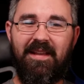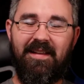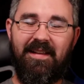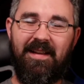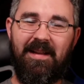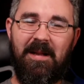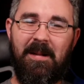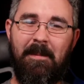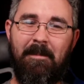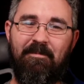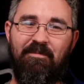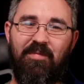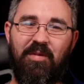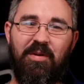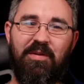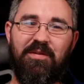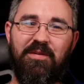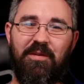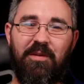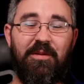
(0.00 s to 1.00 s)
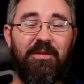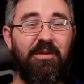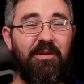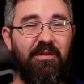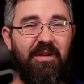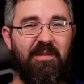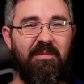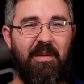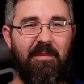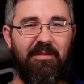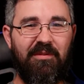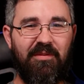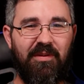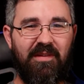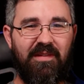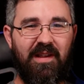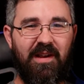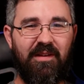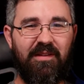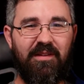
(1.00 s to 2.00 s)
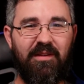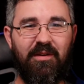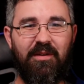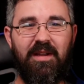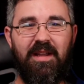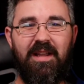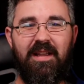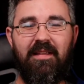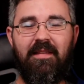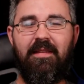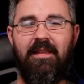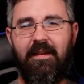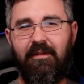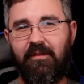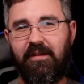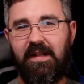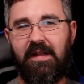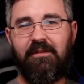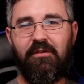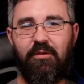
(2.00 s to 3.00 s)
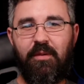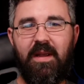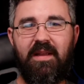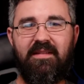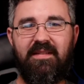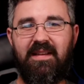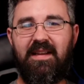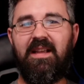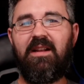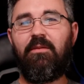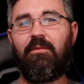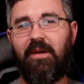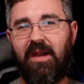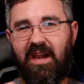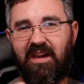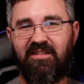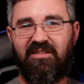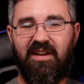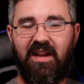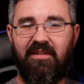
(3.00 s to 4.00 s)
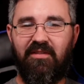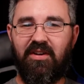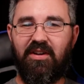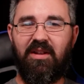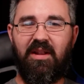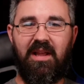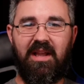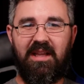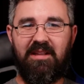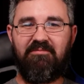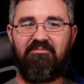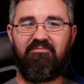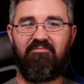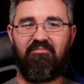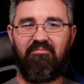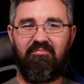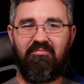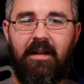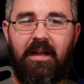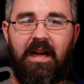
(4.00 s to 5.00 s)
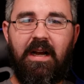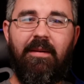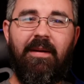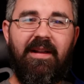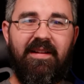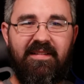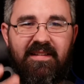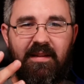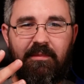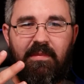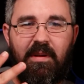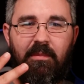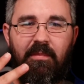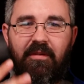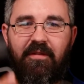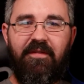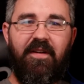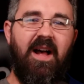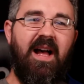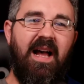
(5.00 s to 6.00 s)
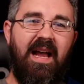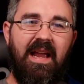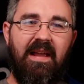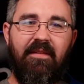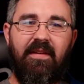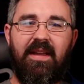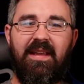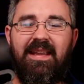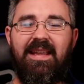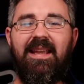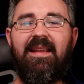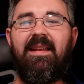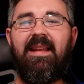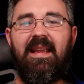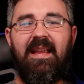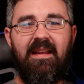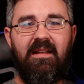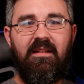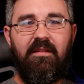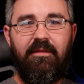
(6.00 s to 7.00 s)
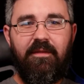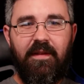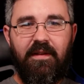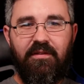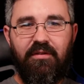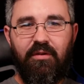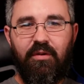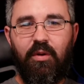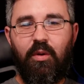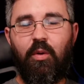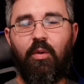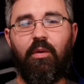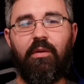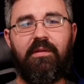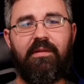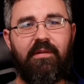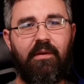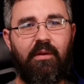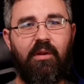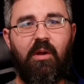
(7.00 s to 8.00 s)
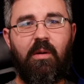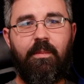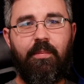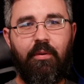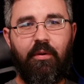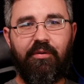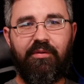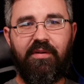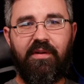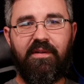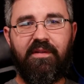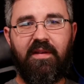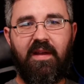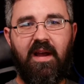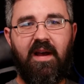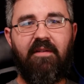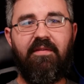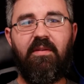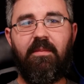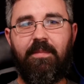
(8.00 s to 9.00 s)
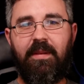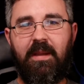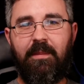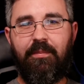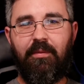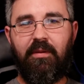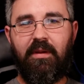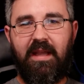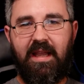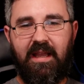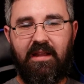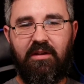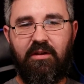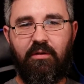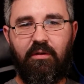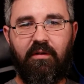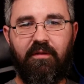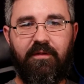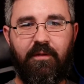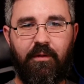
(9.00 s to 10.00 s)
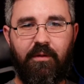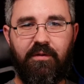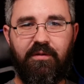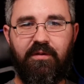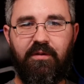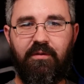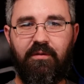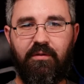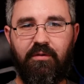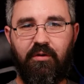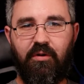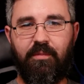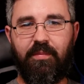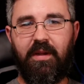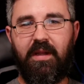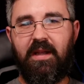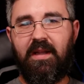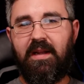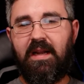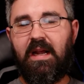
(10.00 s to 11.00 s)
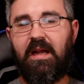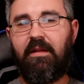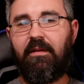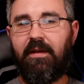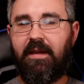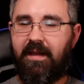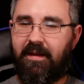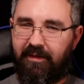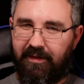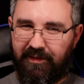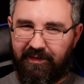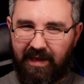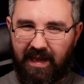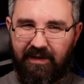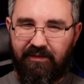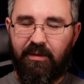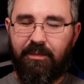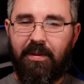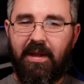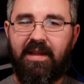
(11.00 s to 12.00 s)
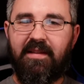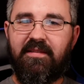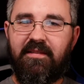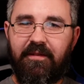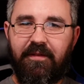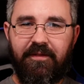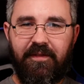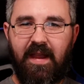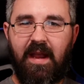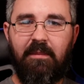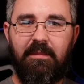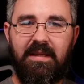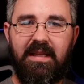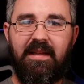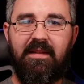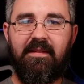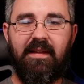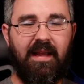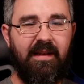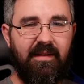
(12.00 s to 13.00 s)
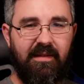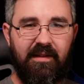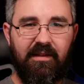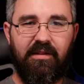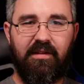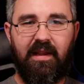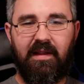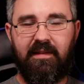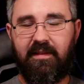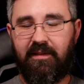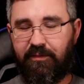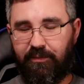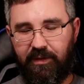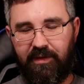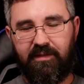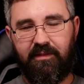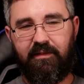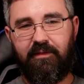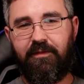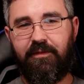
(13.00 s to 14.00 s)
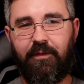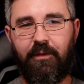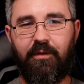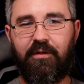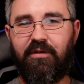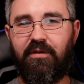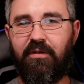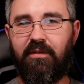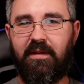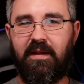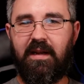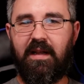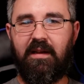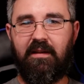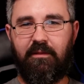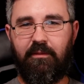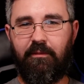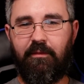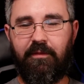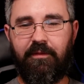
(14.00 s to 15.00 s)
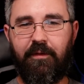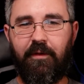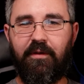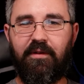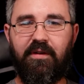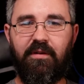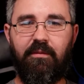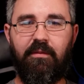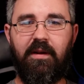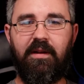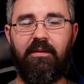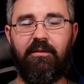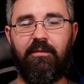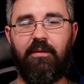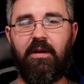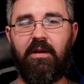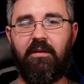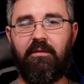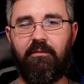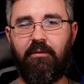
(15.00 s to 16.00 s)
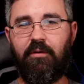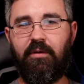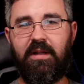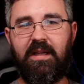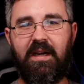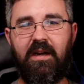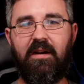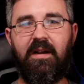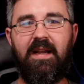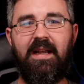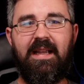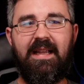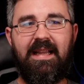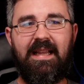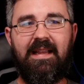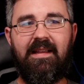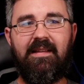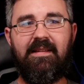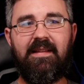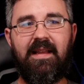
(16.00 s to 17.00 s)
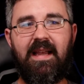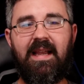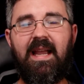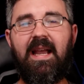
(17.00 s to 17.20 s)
Those are great moments right there. So think of clever ways to get a reaction out of your client. All right, tip number 5, get individual or solo portraits of the people in your photo shoot group. Now, again, this kind of applies to families. I did this at this recent photo shoot that I referred to earlier, is I